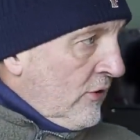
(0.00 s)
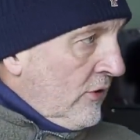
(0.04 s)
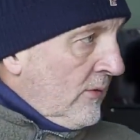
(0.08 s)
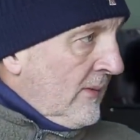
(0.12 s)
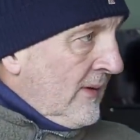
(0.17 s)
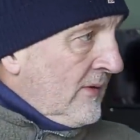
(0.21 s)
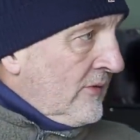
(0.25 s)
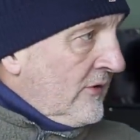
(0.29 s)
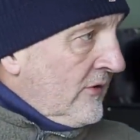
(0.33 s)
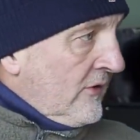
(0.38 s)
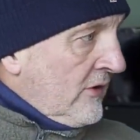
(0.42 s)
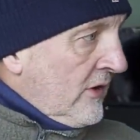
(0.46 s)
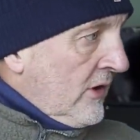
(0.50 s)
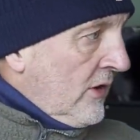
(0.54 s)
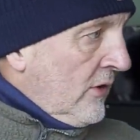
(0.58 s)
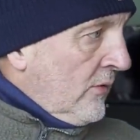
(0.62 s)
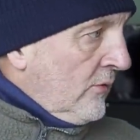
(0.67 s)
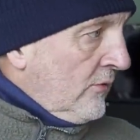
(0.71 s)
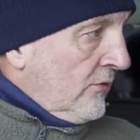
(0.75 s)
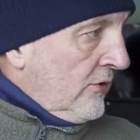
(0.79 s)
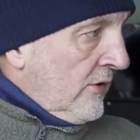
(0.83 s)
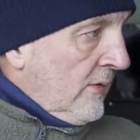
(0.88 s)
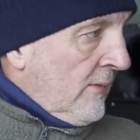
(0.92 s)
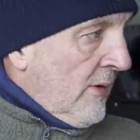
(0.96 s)
clubhouse is
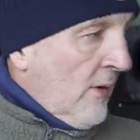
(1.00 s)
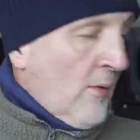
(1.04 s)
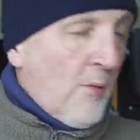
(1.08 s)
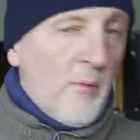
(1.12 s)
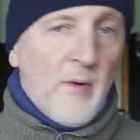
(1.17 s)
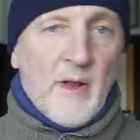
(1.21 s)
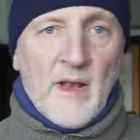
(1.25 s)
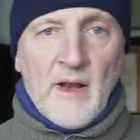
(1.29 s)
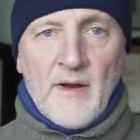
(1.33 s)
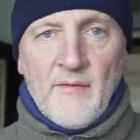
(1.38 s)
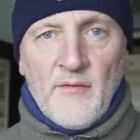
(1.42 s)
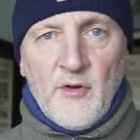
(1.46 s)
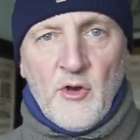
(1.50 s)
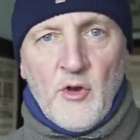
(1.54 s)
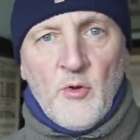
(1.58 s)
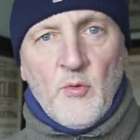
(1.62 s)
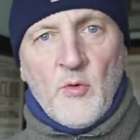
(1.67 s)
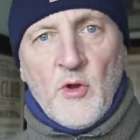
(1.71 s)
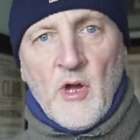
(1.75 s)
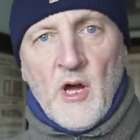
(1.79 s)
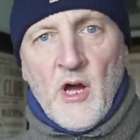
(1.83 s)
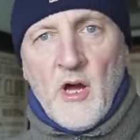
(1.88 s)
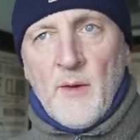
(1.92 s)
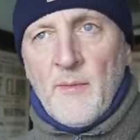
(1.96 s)
closed at the moment while I have a new
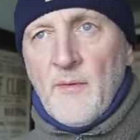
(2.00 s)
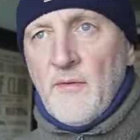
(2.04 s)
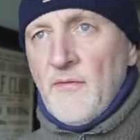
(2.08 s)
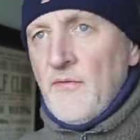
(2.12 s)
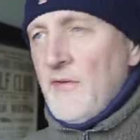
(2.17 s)
carpet